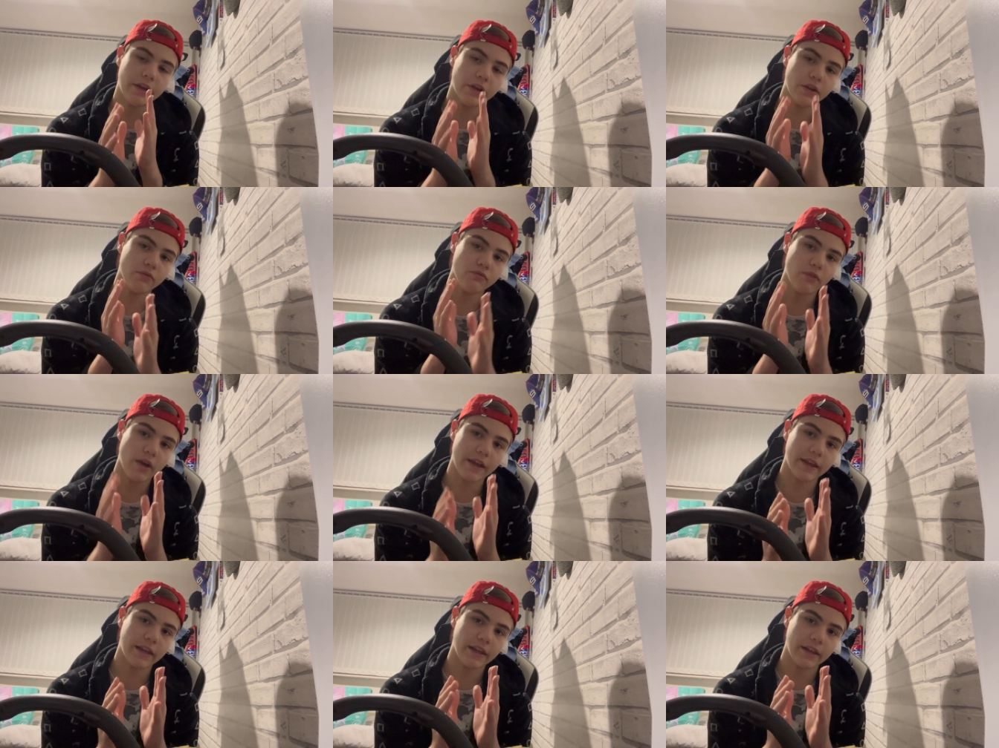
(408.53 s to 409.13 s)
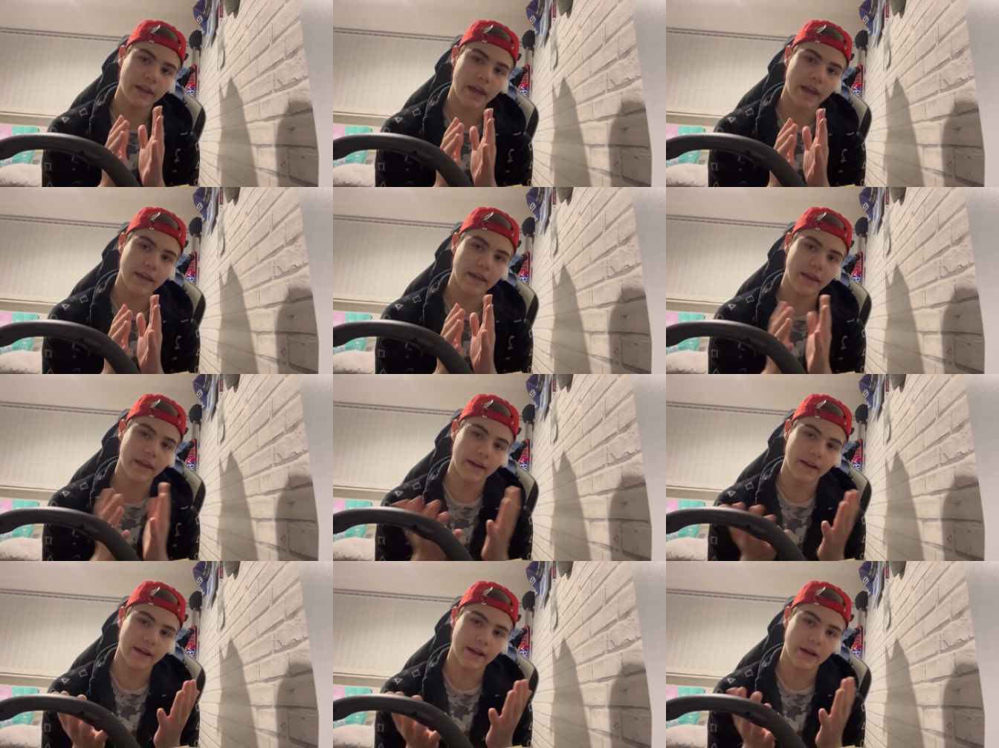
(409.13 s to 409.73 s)
regulate
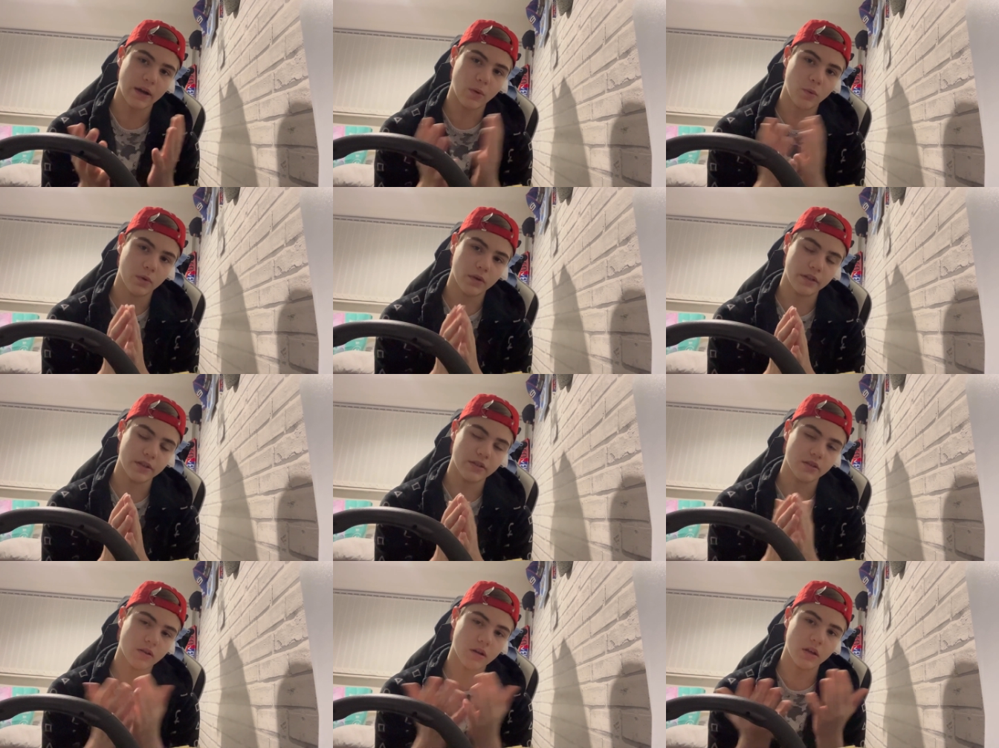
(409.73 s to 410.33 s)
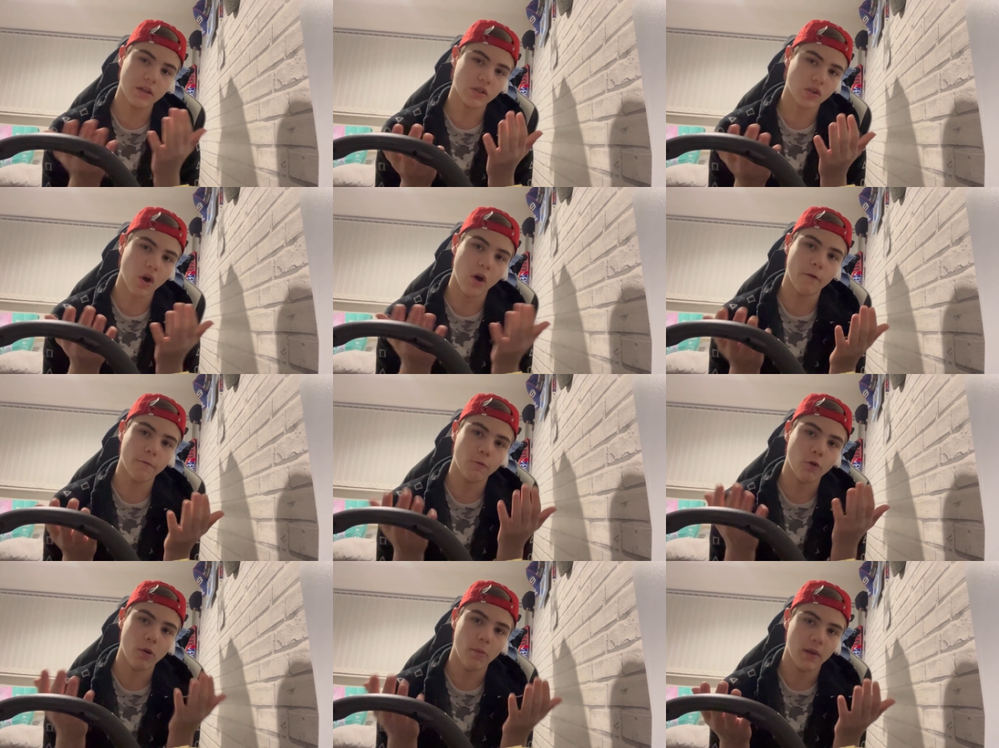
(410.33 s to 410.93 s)
it now. He's
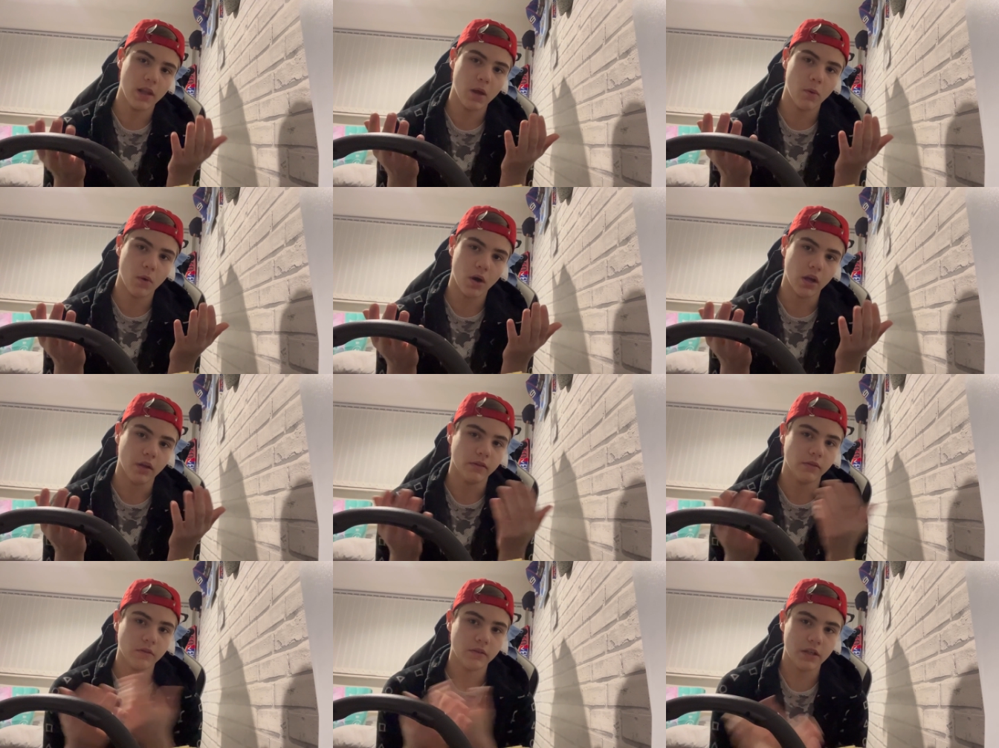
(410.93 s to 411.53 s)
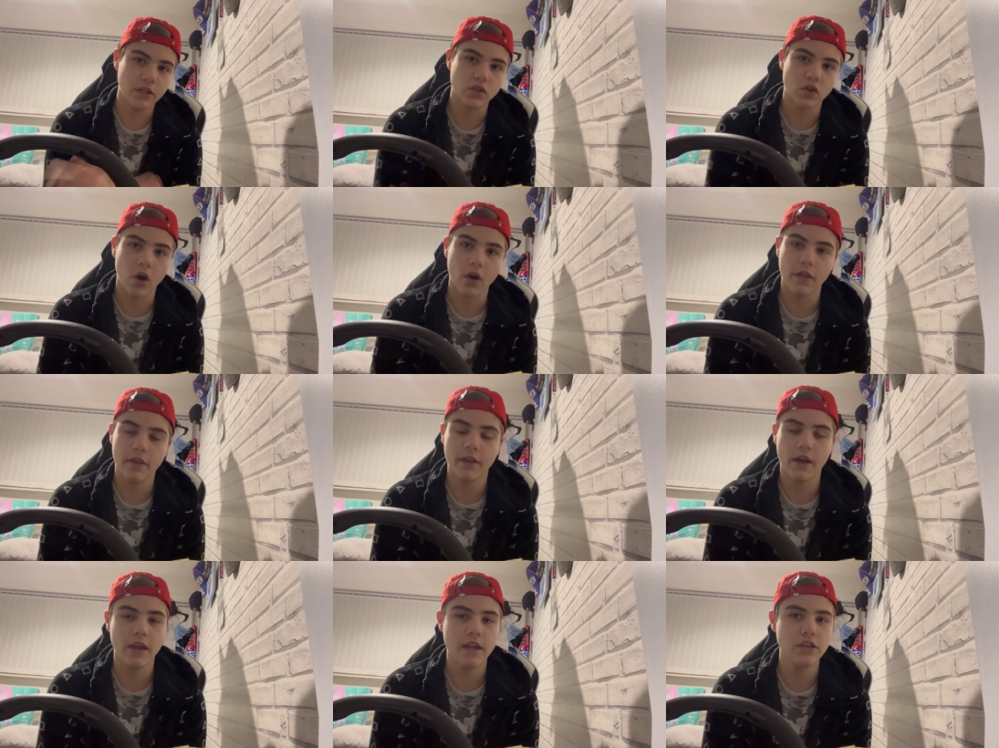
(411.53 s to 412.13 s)
got Formula One. He's
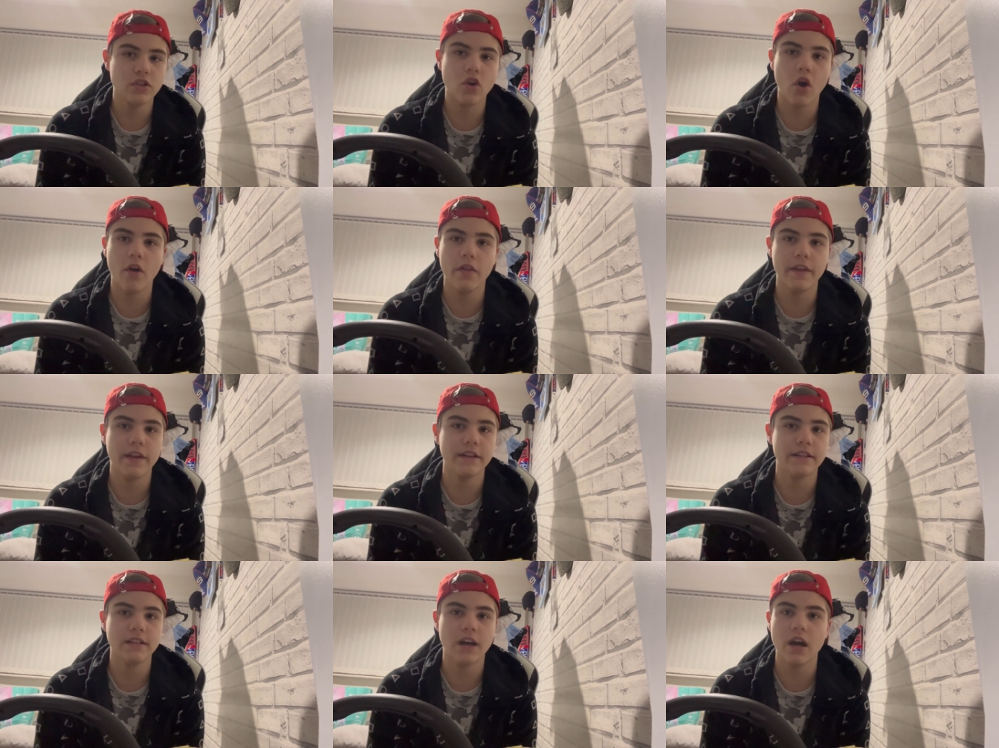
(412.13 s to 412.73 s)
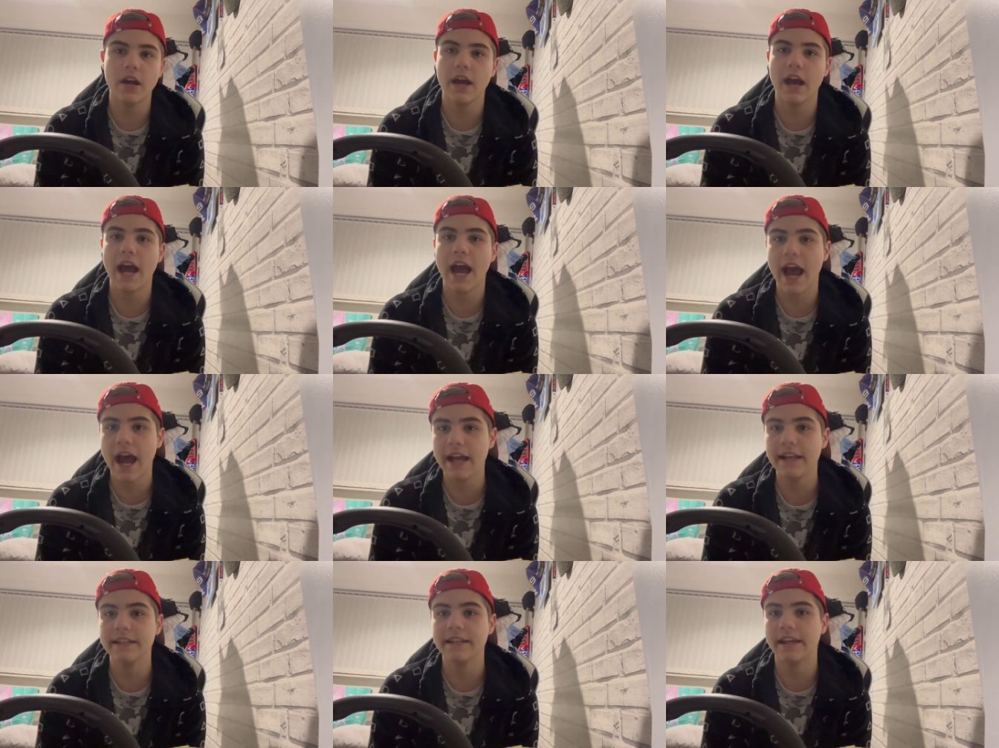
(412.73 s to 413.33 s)
got the entire
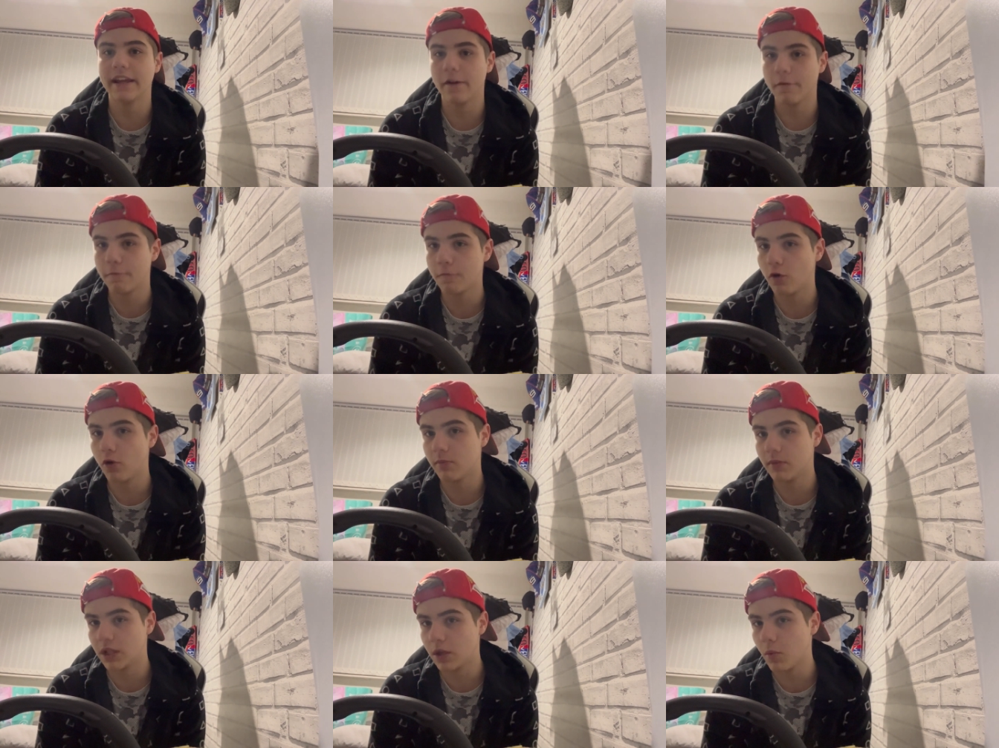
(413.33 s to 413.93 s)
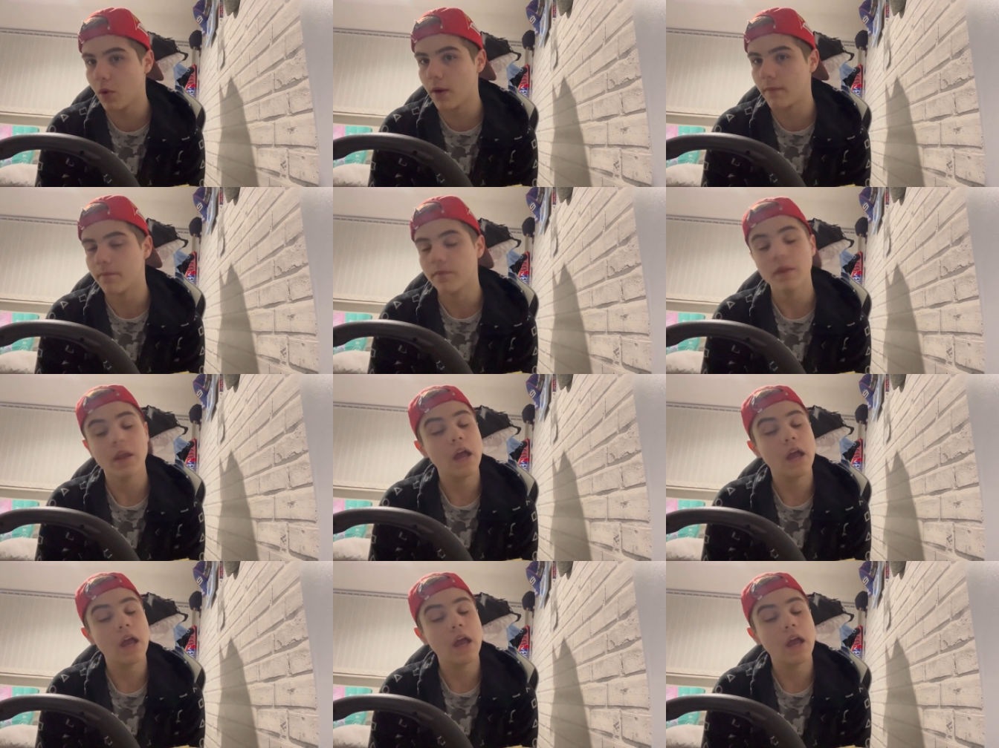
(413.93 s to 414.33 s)
handing of Formula One.